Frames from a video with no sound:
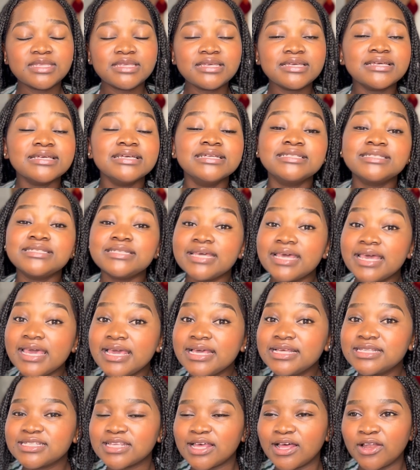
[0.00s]
it
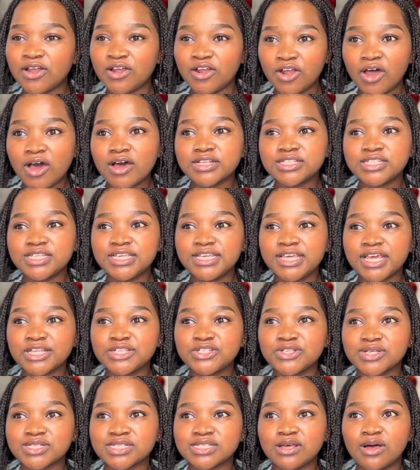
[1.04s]
takes a lot to get
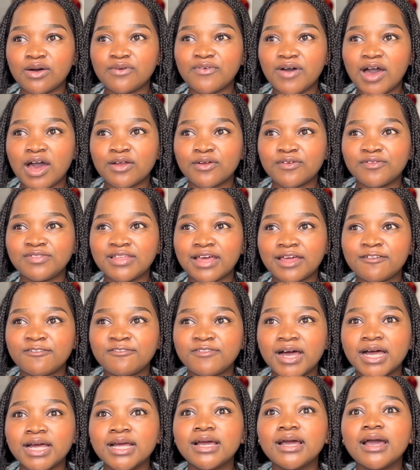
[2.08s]
yourself out of that
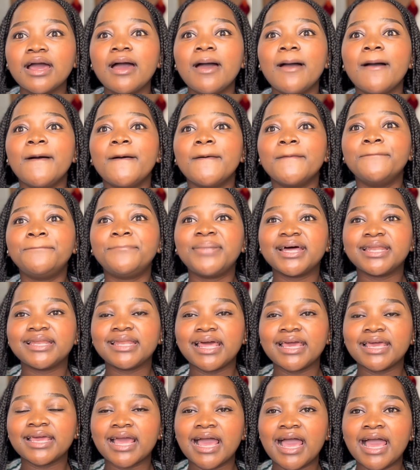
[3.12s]
funk. But
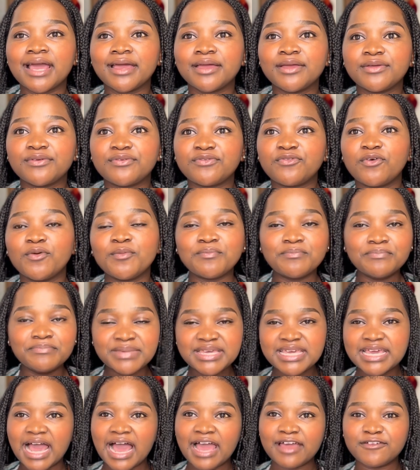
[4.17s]
like for
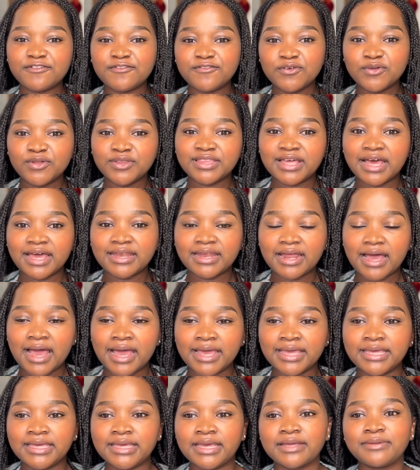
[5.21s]
me, I feel that
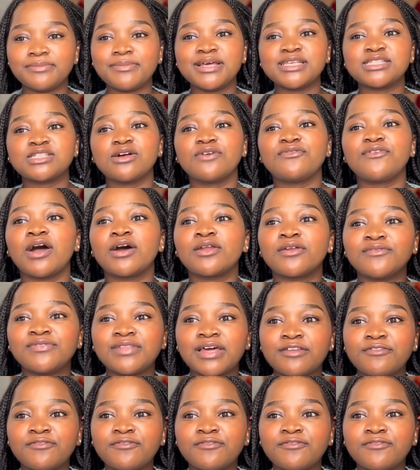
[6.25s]
I get myself out of that